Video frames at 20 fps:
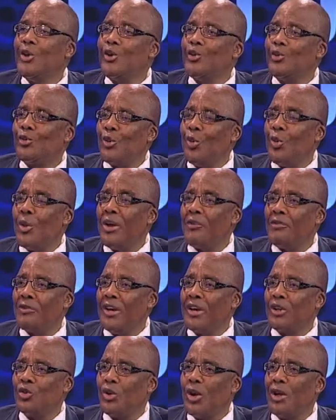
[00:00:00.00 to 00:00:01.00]
So we have
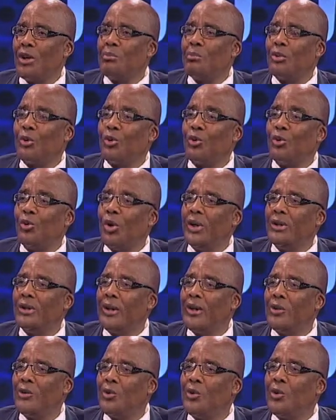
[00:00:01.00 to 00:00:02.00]
actually procured
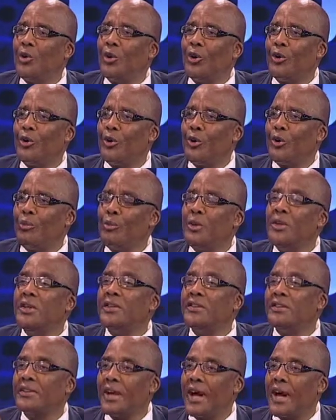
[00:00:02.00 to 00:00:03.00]
a new condom
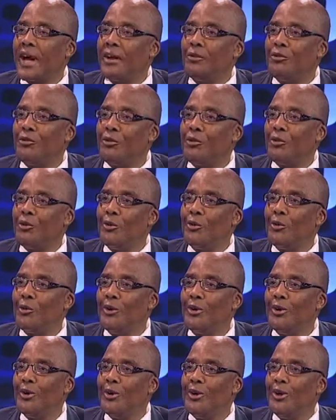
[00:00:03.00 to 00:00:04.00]
which is colorful,
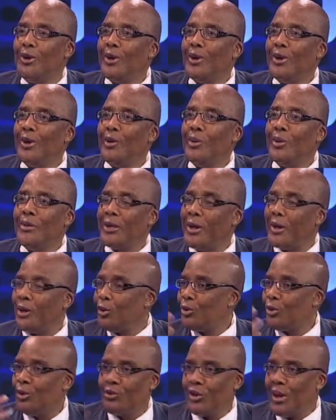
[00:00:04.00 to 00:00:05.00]
with a
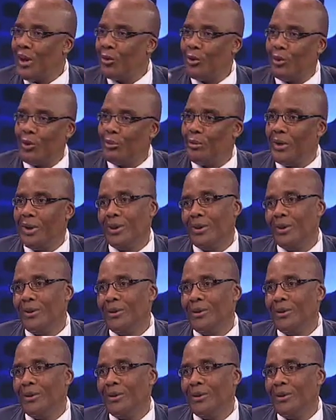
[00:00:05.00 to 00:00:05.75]
lot of aroma.